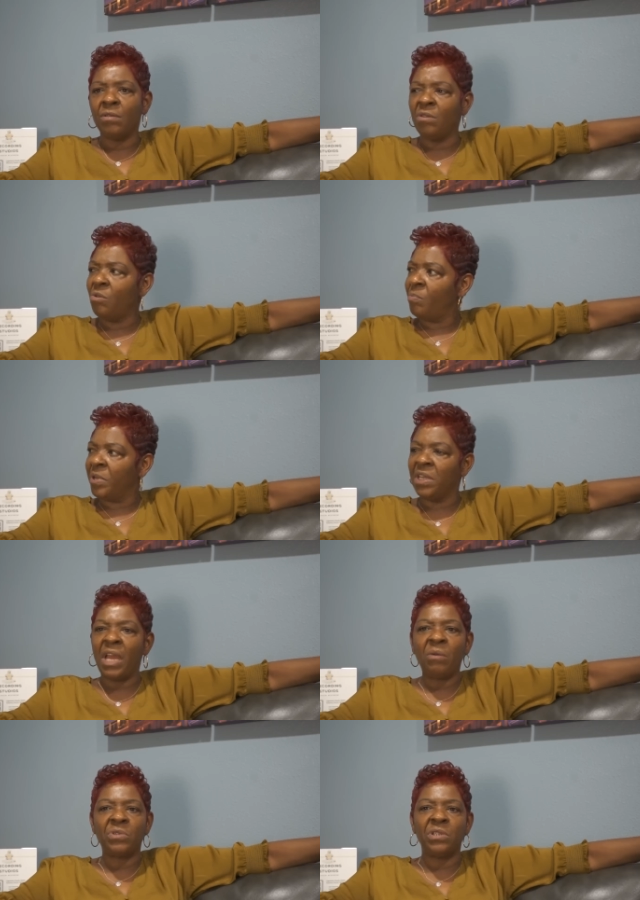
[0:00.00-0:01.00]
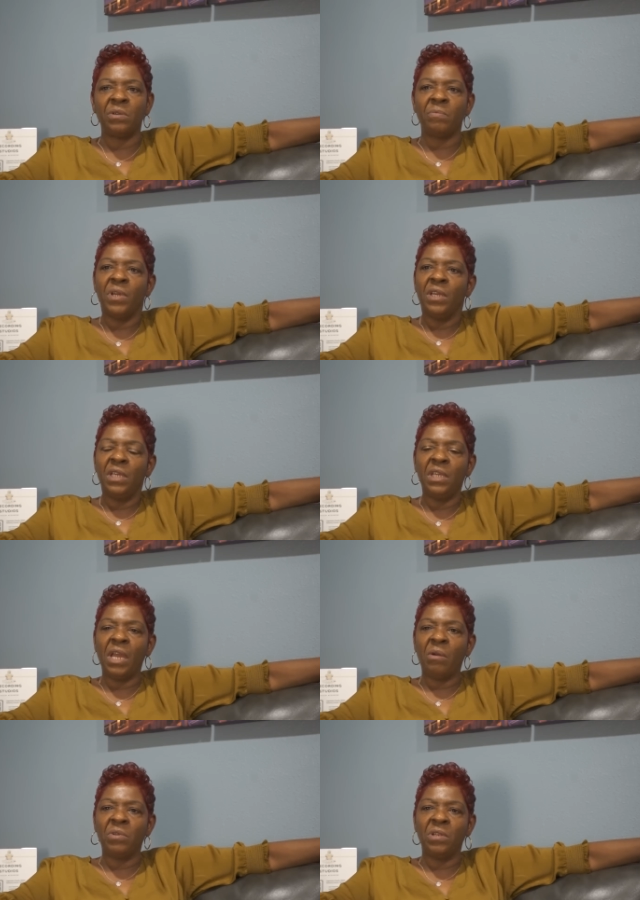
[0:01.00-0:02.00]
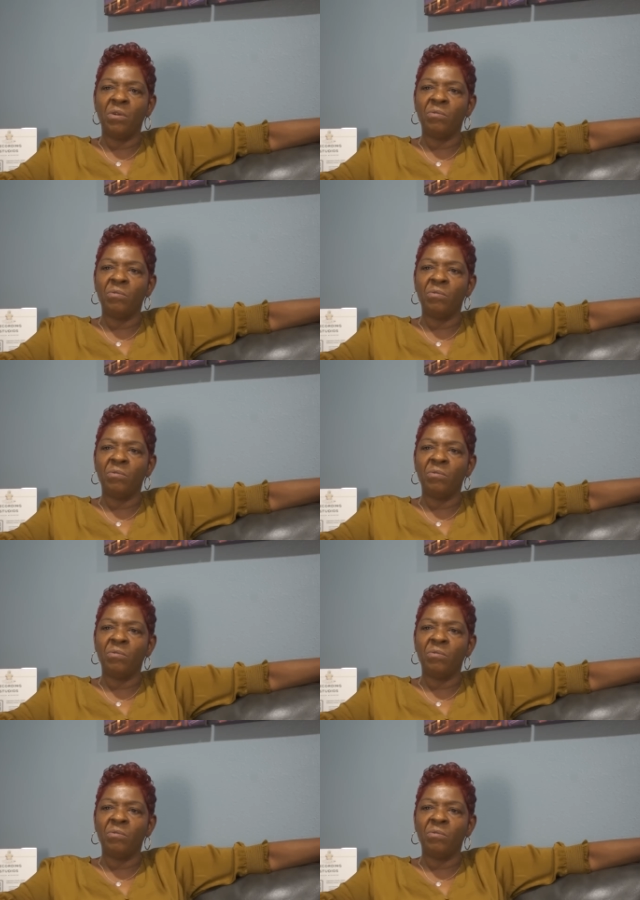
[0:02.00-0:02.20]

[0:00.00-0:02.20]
No, but he out here." he out here